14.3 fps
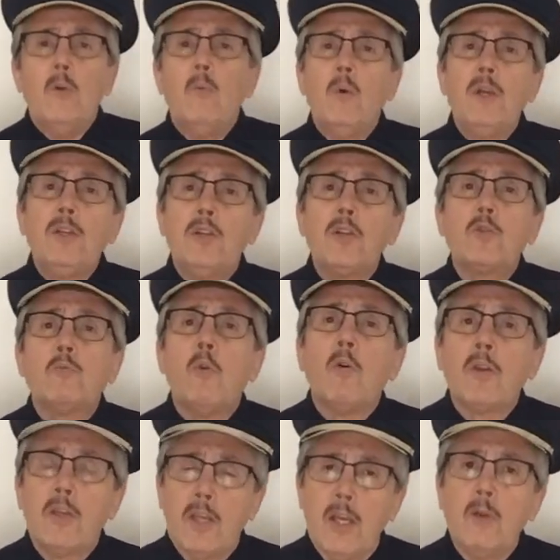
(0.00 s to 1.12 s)
We just
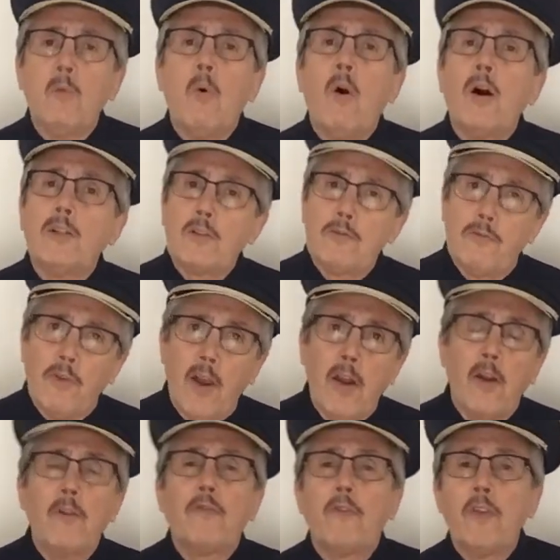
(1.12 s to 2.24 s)
want to get what's
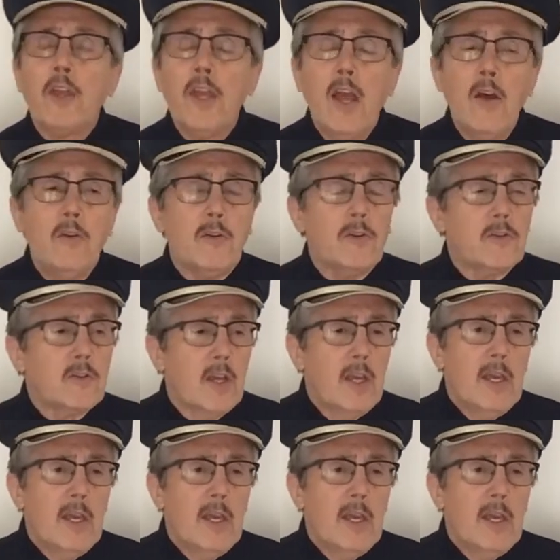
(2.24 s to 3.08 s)
fair for the owners.